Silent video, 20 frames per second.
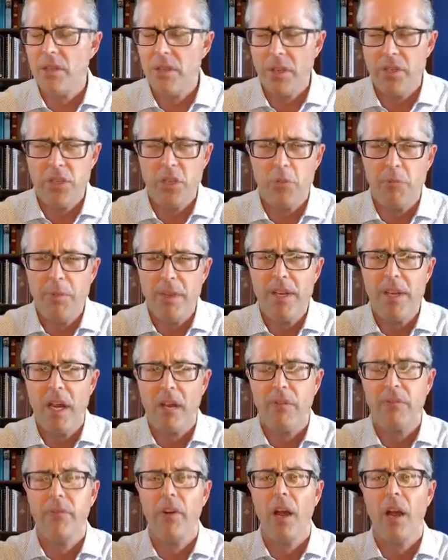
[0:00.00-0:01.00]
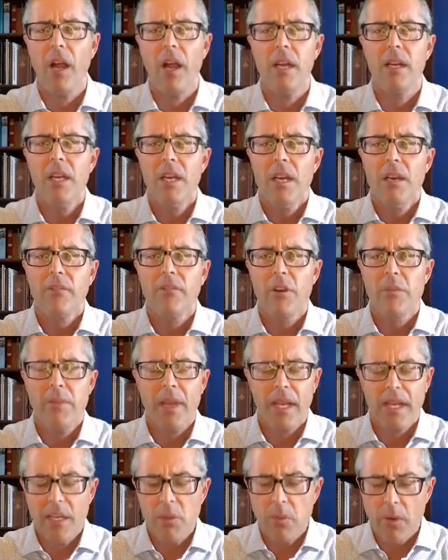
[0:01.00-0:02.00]
though you be not far from
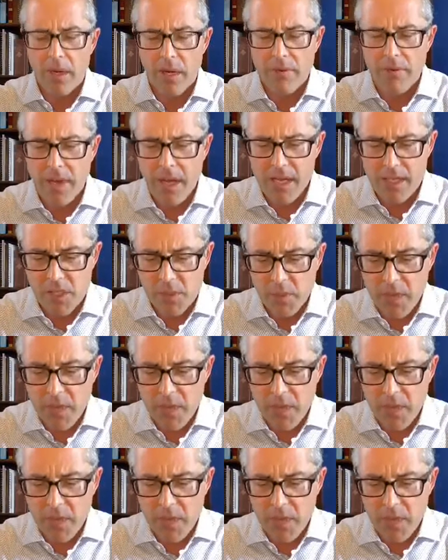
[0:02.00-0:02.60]
any one of us.